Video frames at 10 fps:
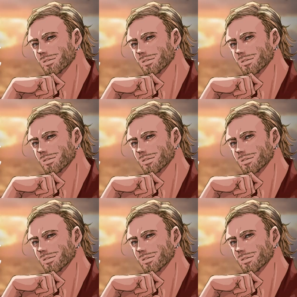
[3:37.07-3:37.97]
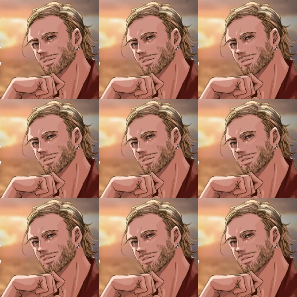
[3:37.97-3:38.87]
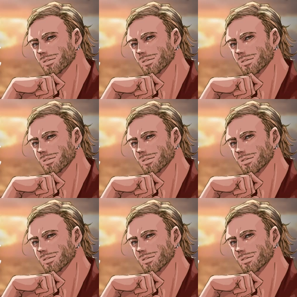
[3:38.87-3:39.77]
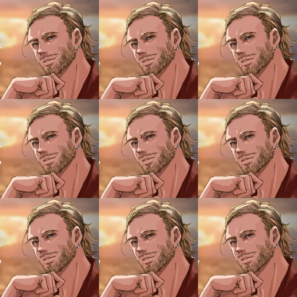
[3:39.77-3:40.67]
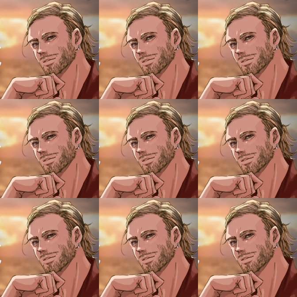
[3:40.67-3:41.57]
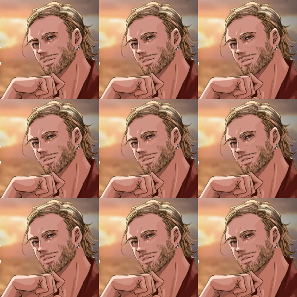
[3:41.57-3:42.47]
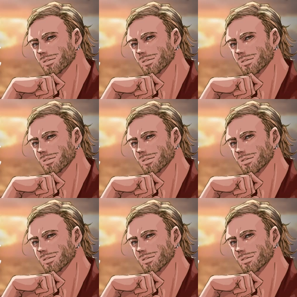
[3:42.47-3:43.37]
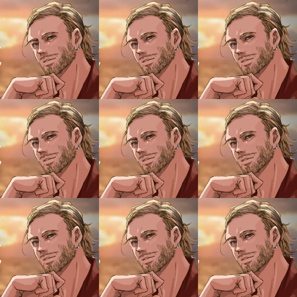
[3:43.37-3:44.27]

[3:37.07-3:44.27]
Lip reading: (no lip movement)